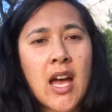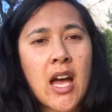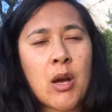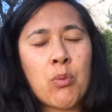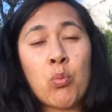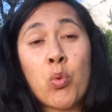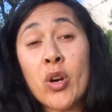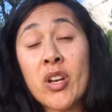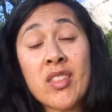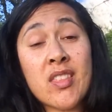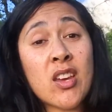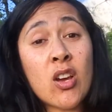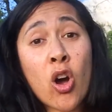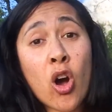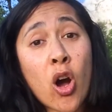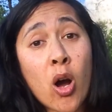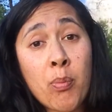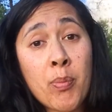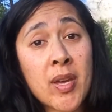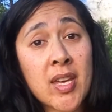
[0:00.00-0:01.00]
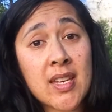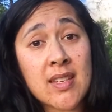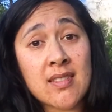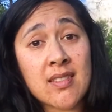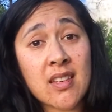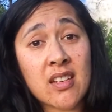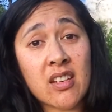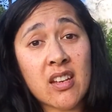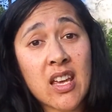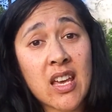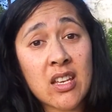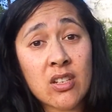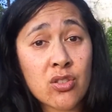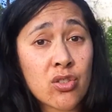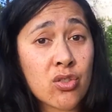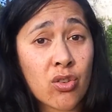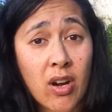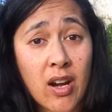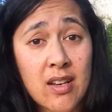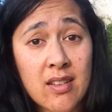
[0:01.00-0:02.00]
What are their hobbies and
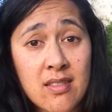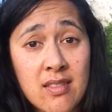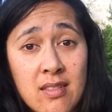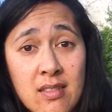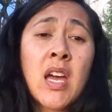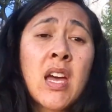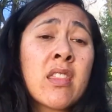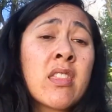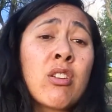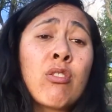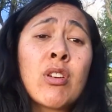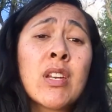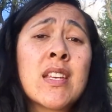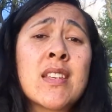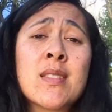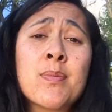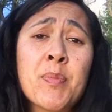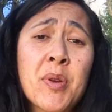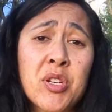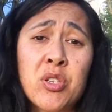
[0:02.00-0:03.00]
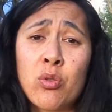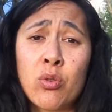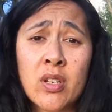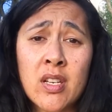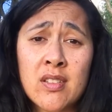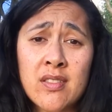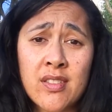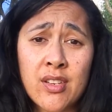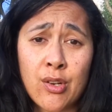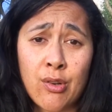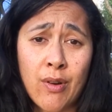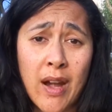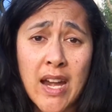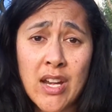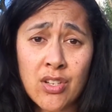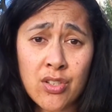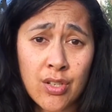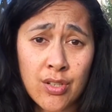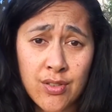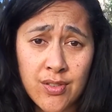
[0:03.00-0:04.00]
interests? Are there any special
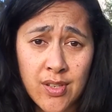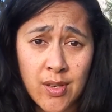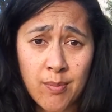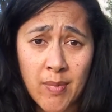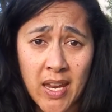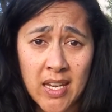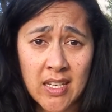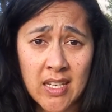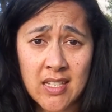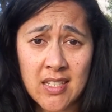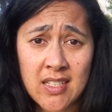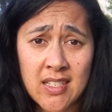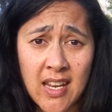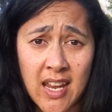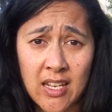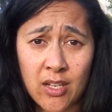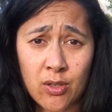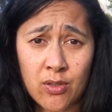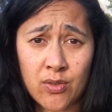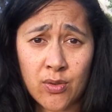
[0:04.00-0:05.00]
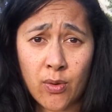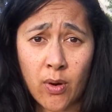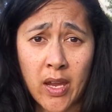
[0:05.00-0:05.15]
considerations you may need to take into